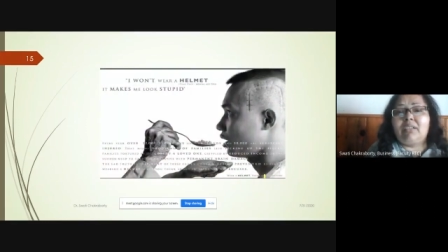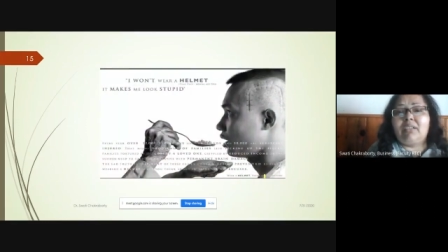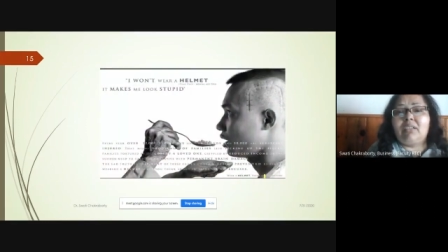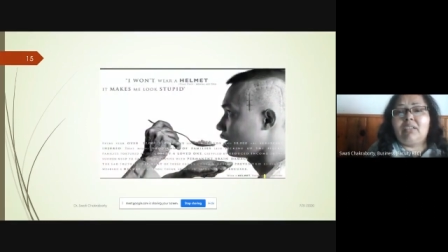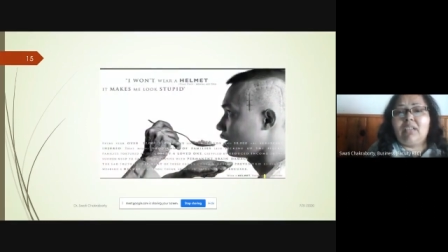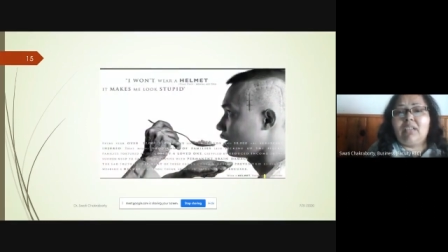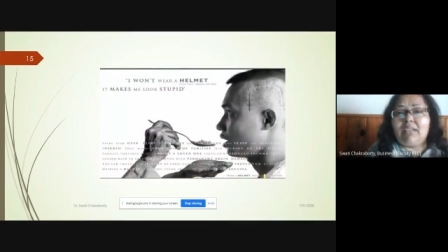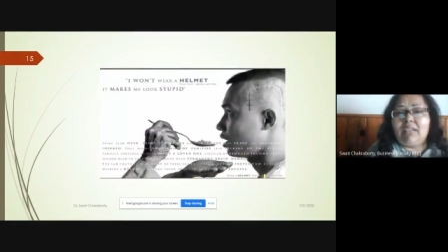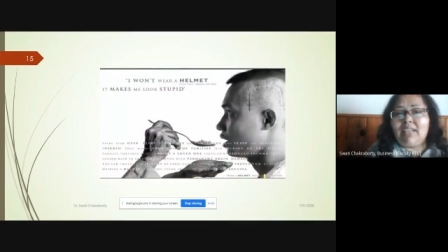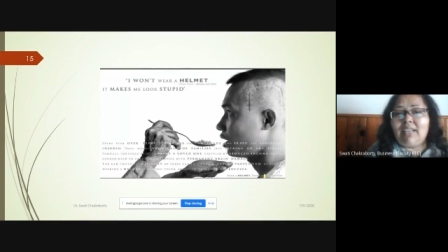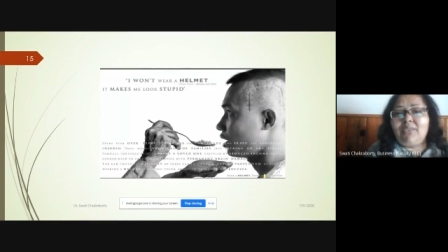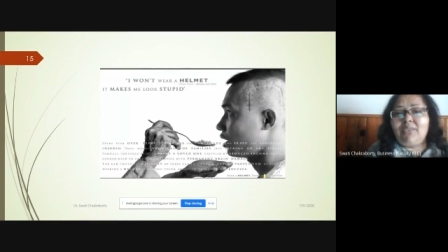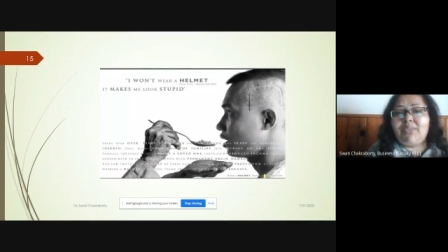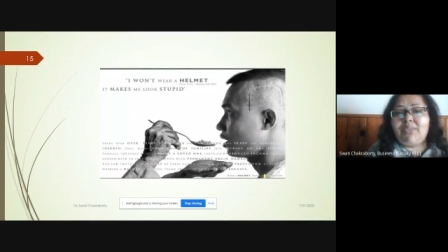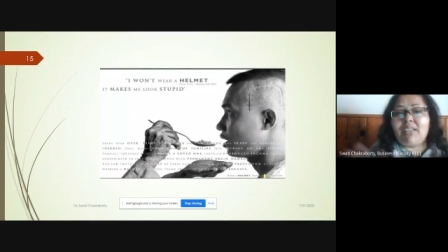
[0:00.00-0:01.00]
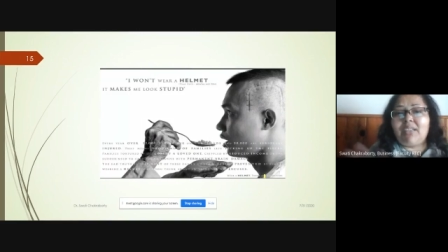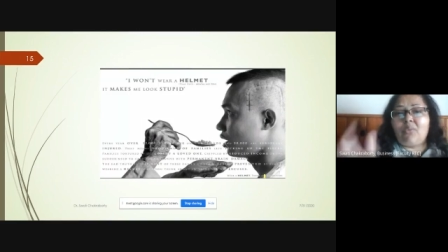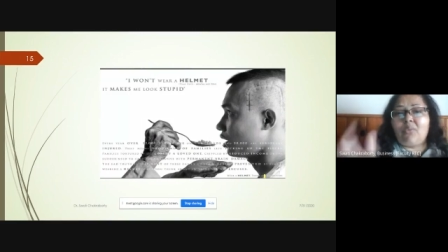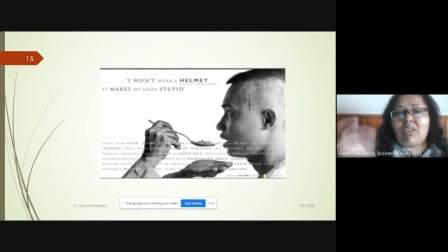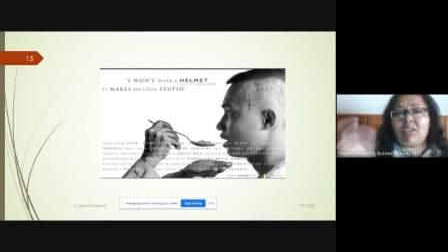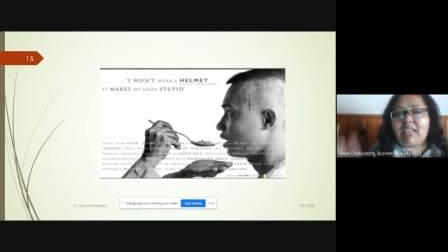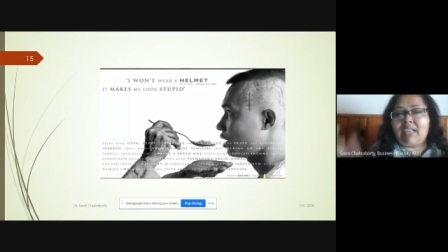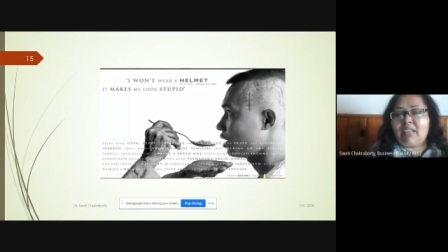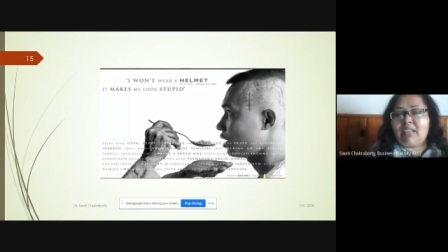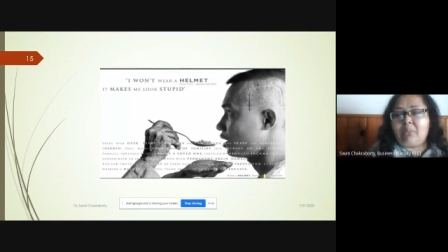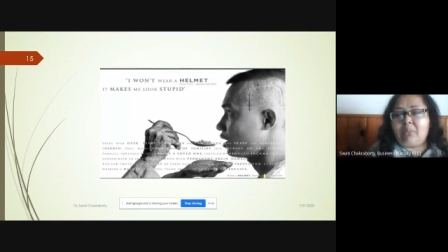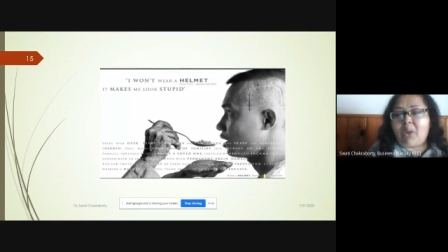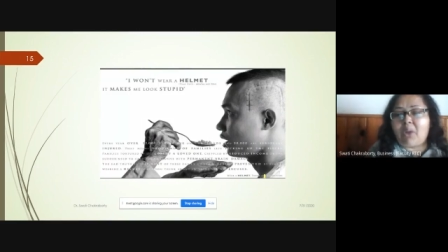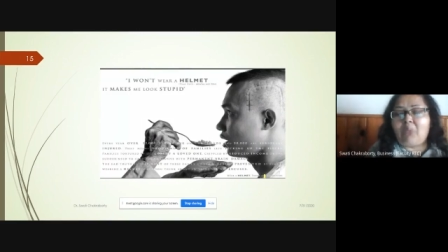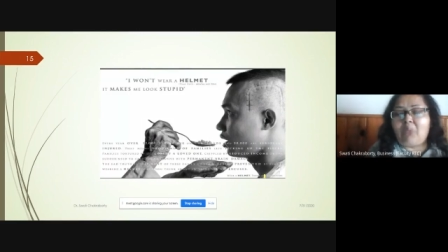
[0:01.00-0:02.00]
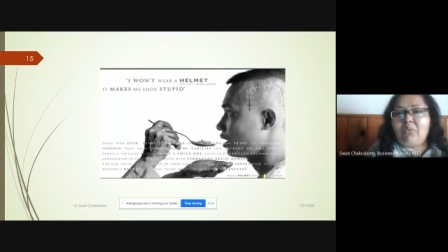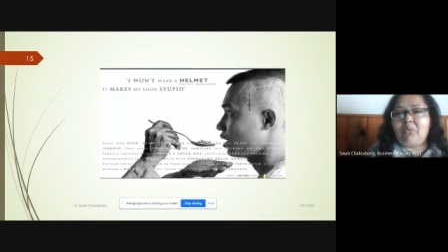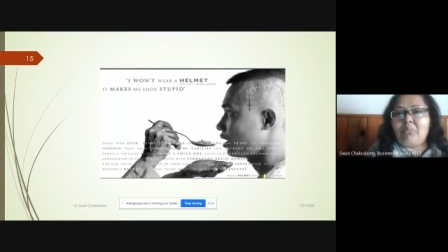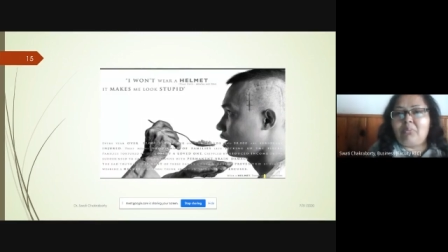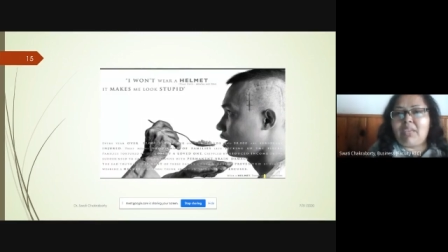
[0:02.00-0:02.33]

And then you say, what can the problem be?